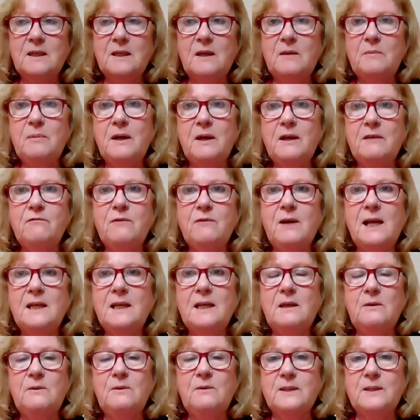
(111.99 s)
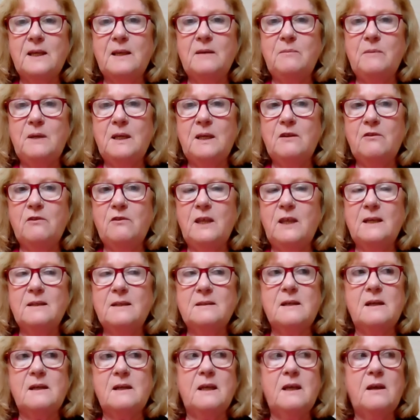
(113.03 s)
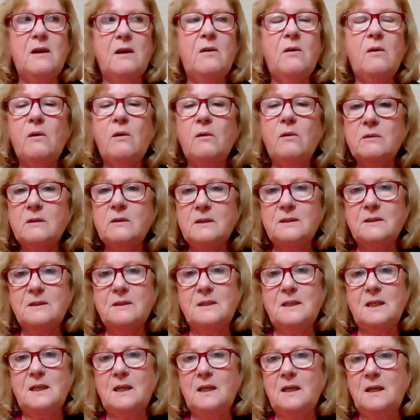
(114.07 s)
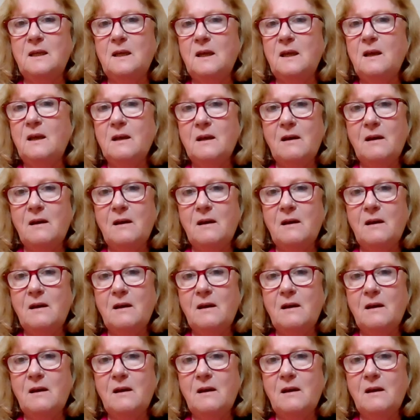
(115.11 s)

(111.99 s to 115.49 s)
And by values, I mean things like honesty,